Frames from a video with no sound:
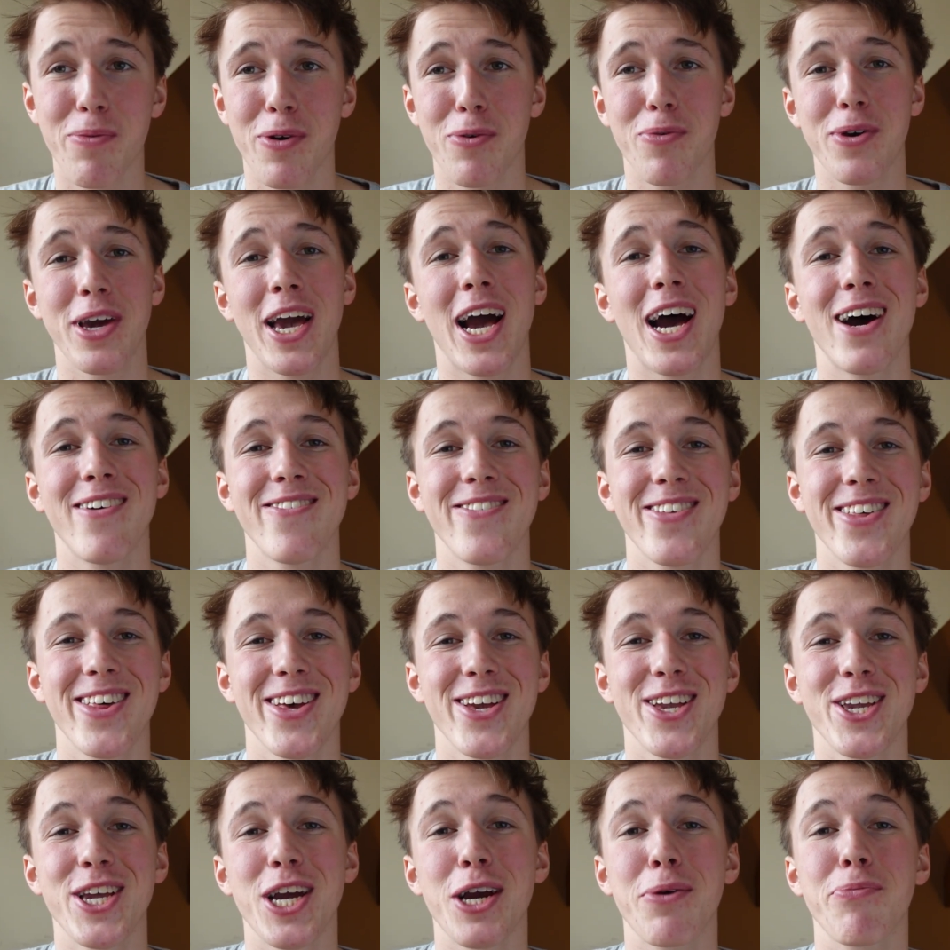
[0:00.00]
but we have
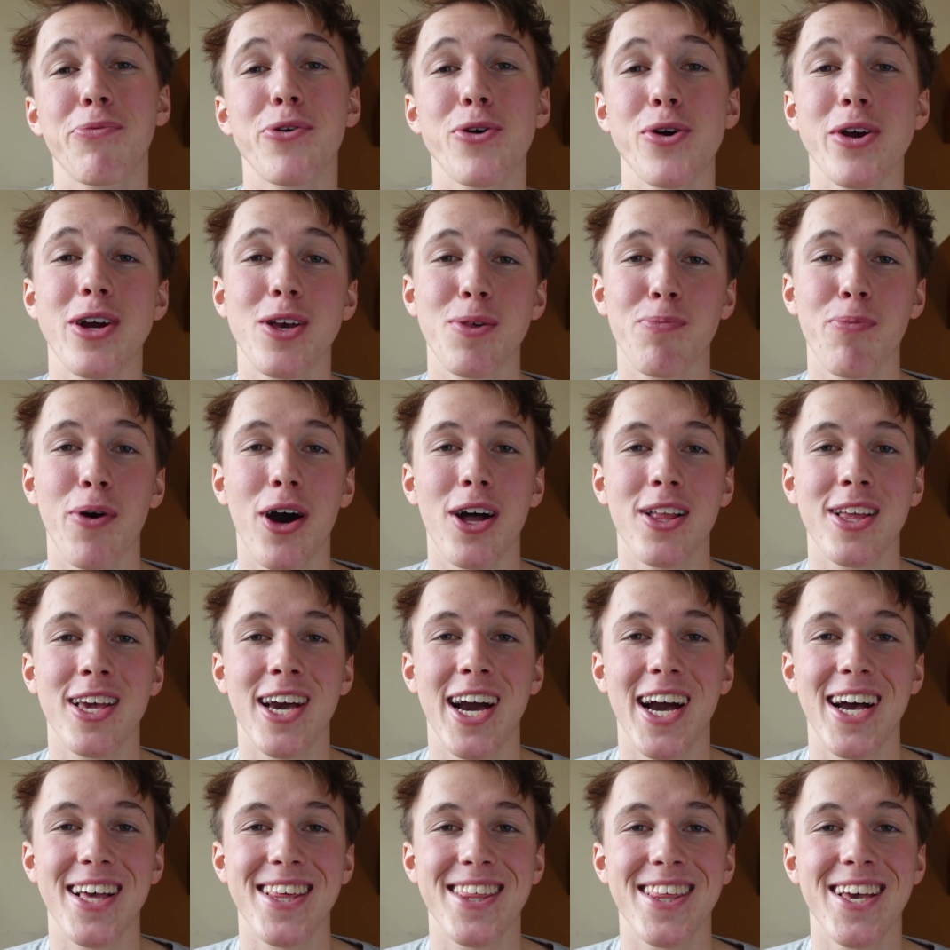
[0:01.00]
the Czech Progress
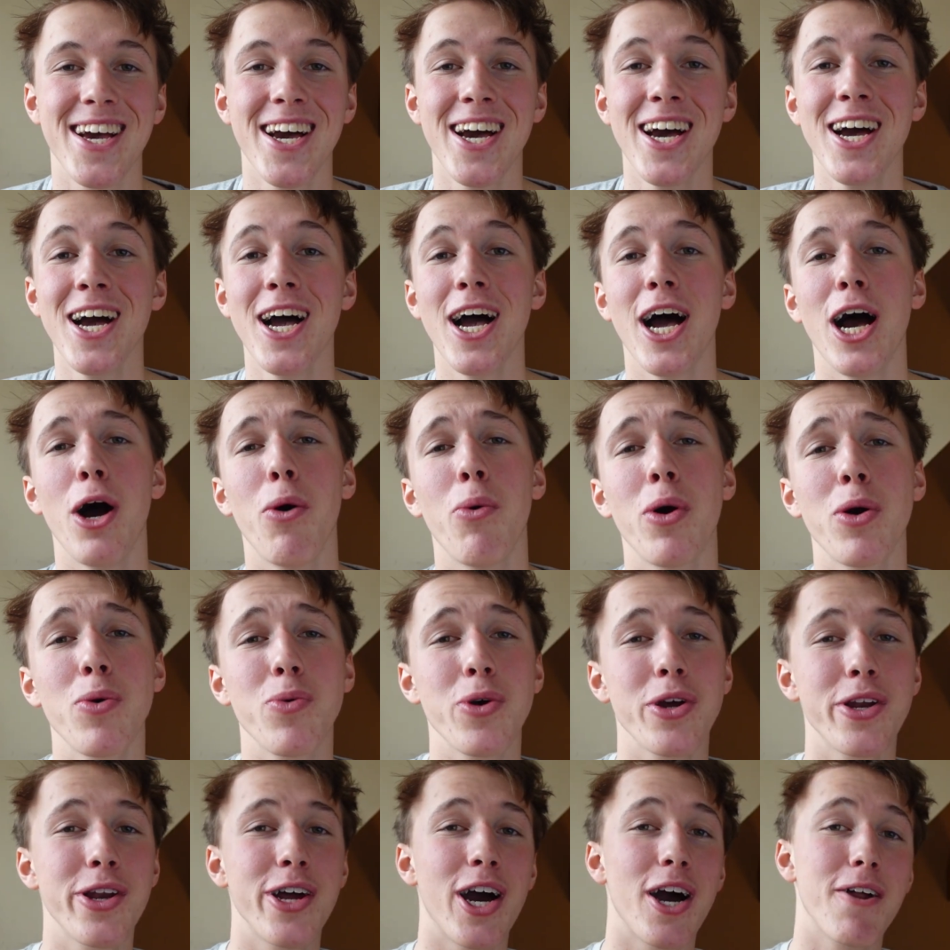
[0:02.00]
podcast, and when
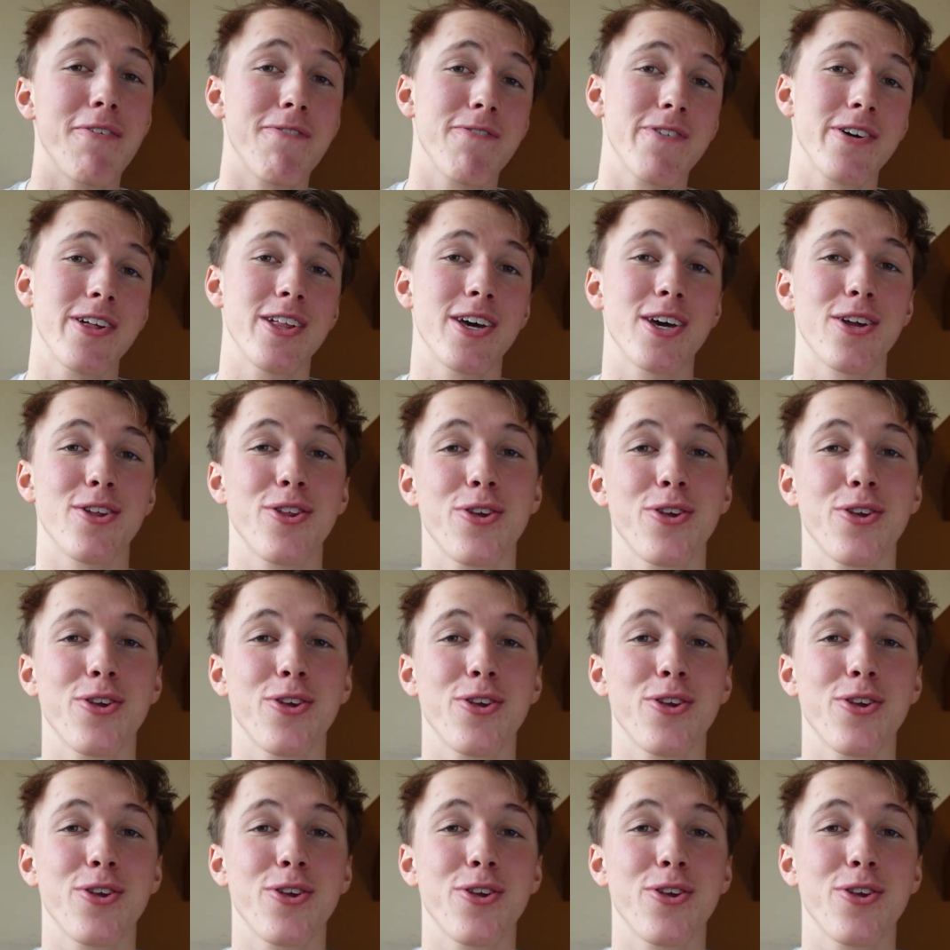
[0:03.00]
we're not feeling